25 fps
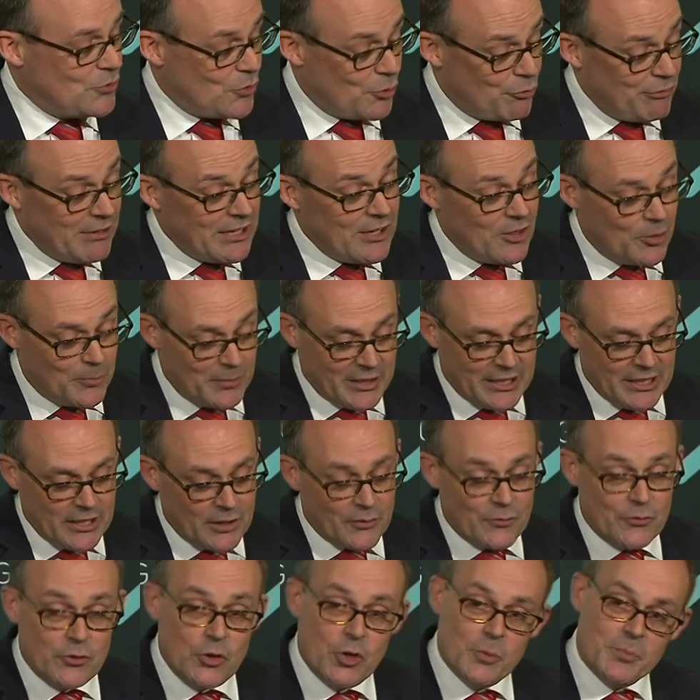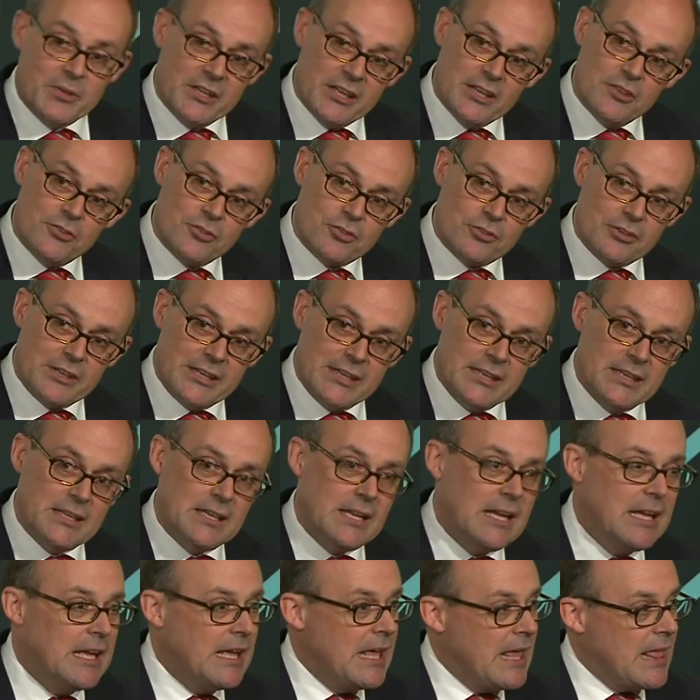really the beginning of human history,
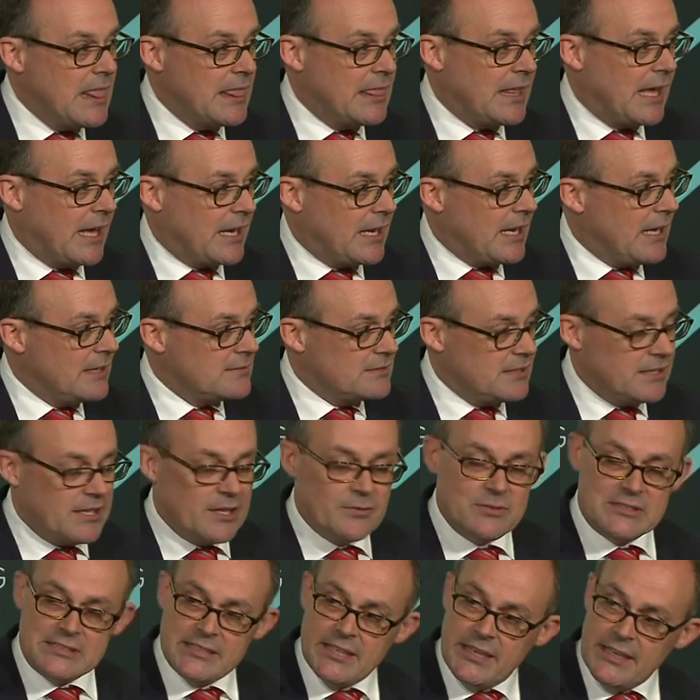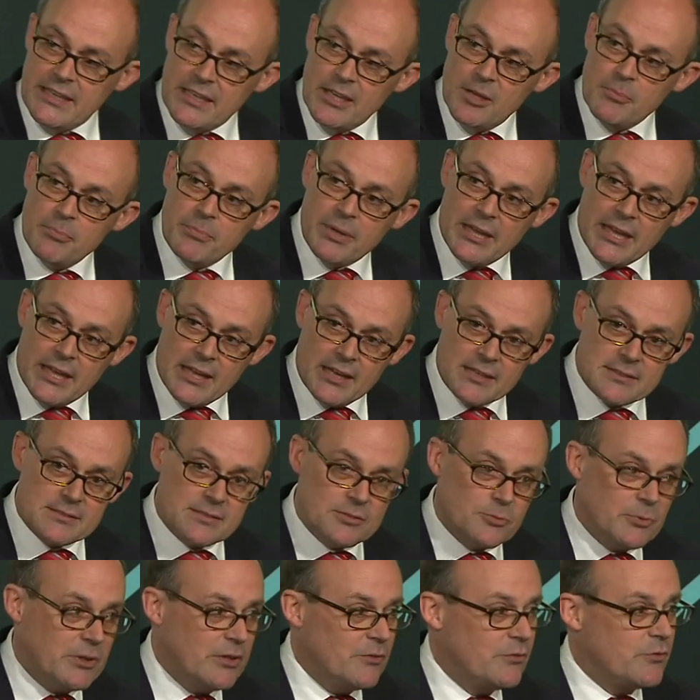that has a devastating
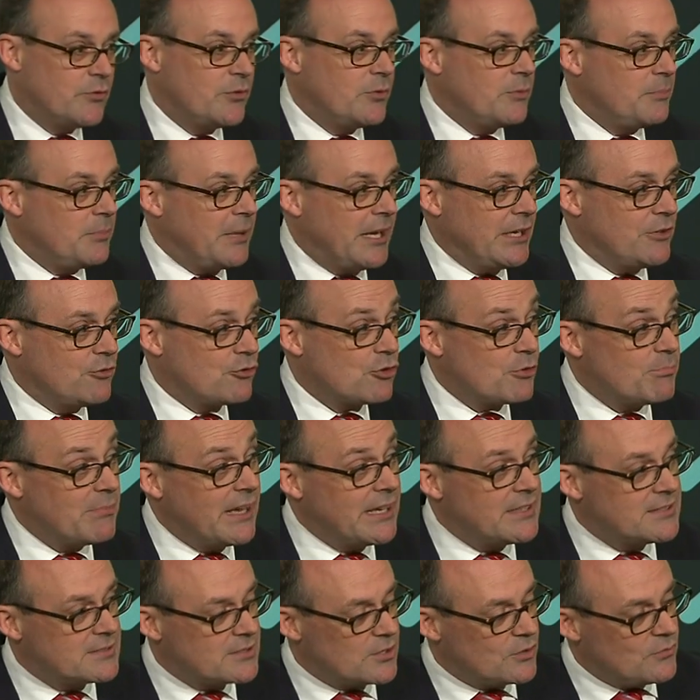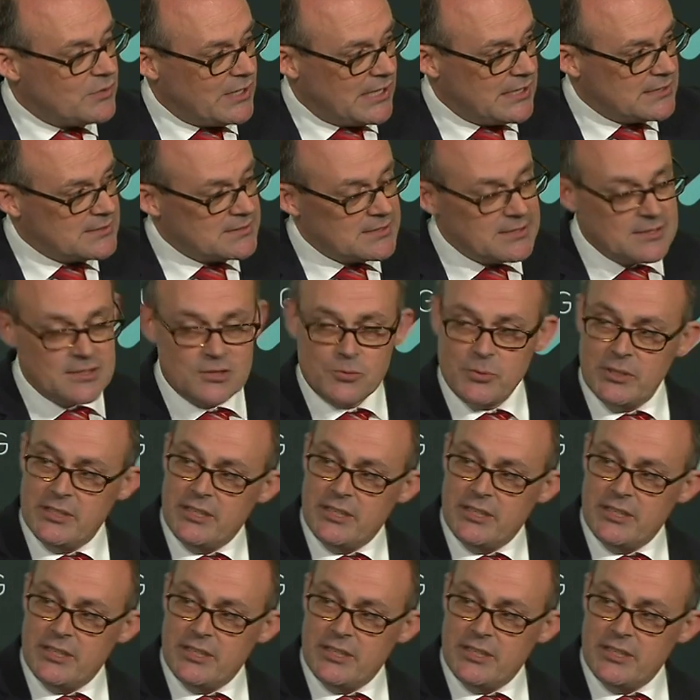impact. We've made tremendous advances.